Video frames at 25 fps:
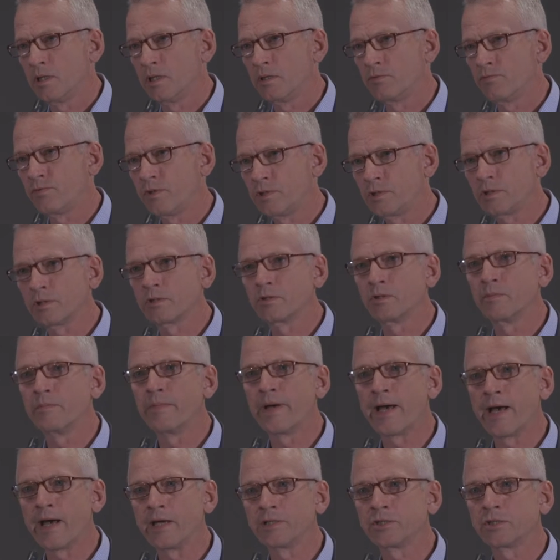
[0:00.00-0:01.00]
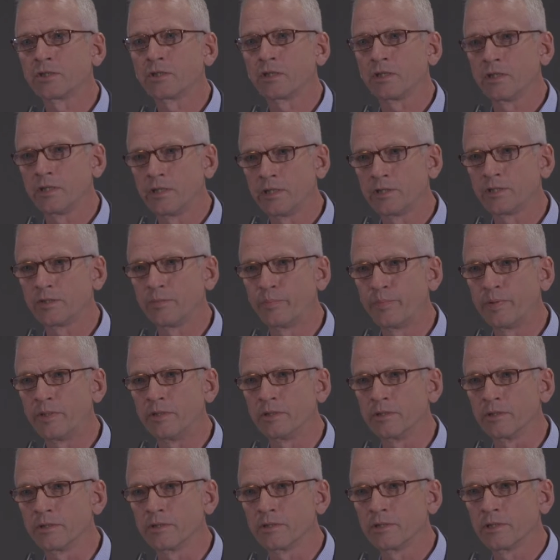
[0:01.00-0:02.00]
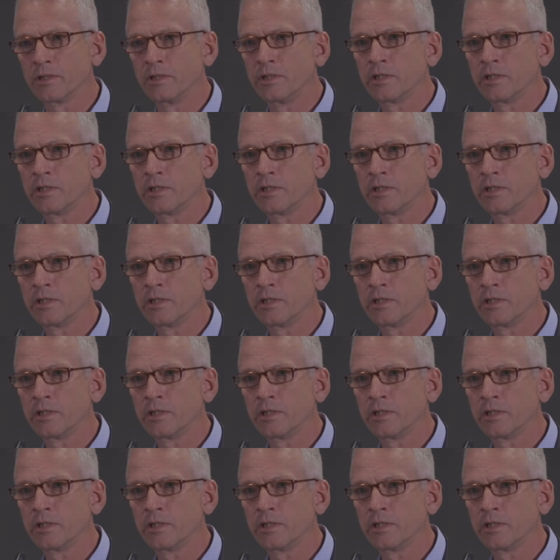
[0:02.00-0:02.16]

the physical mask disappears.